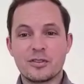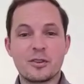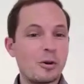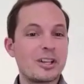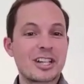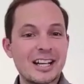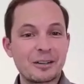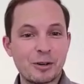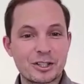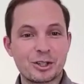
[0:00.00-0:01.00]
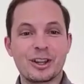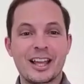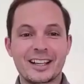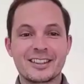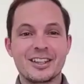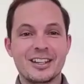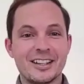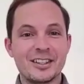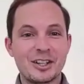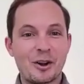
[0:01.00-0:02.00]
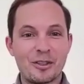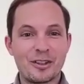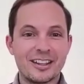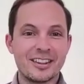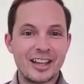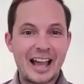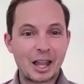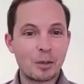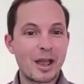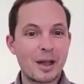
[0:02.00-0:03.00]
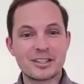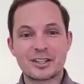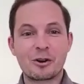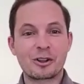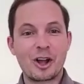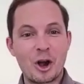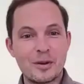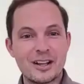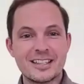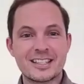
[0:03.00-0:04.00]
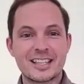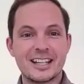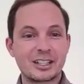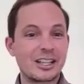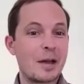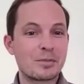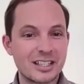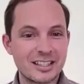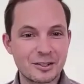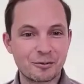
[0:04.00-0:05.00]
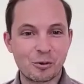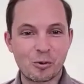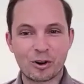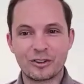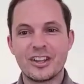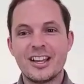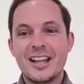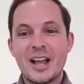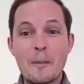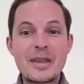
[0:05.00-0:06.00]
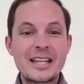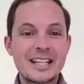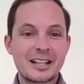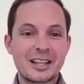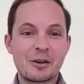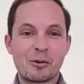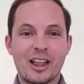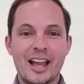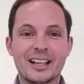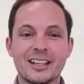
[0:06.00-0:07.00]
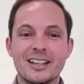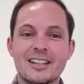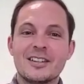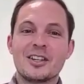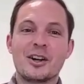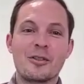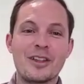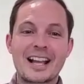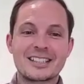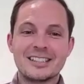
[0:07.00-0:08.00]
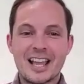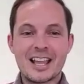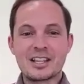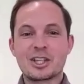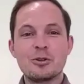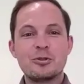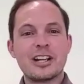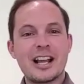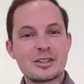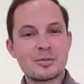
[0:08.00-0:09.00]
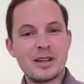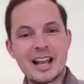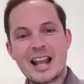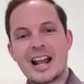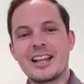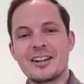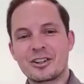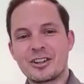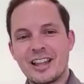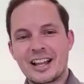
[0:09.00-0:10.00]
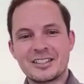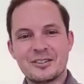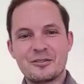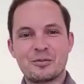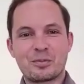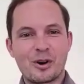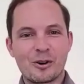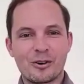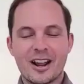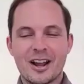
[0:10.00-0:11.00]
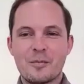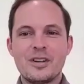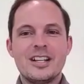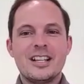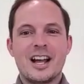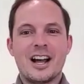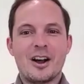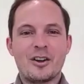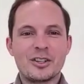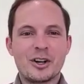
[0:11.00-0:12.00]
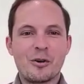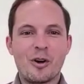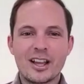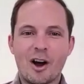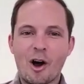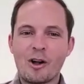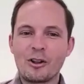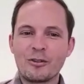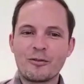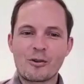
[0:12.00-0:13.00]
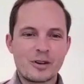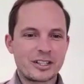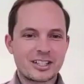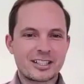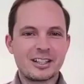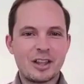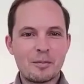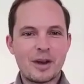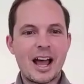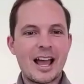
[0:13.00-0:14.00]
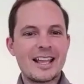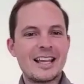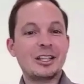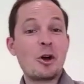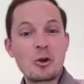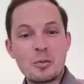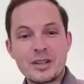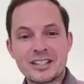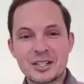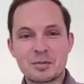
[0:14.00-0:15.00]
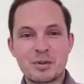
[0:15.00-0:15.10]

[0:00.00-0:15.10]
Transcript: the rich getting richer like the you know the the alabamas and oklahomas and clemsons of the world immediately were like you know the next day huge announcement nil collective program uh, you know all of our richest alumni and local business